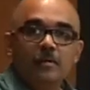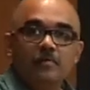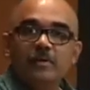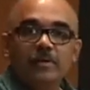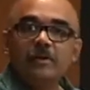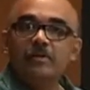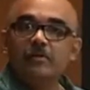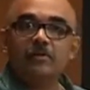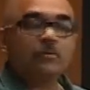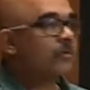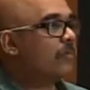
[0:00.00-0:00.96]
we really
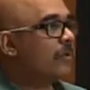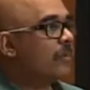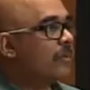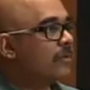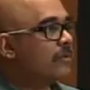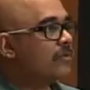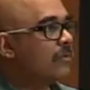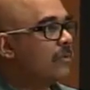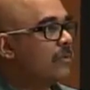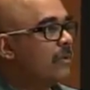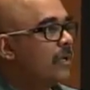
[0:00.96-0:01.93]
don't know about this
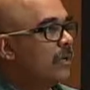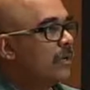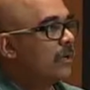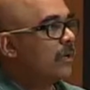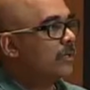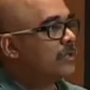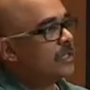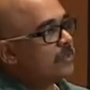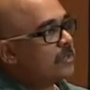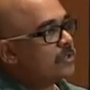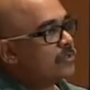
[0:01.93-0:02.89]
whole
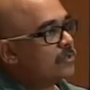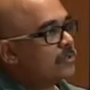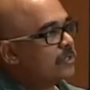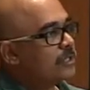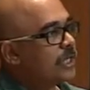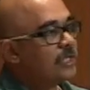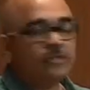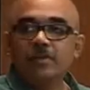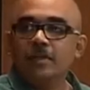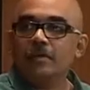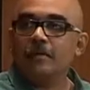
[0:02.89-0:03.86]
cinema social change
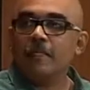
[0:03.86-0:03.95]
thing.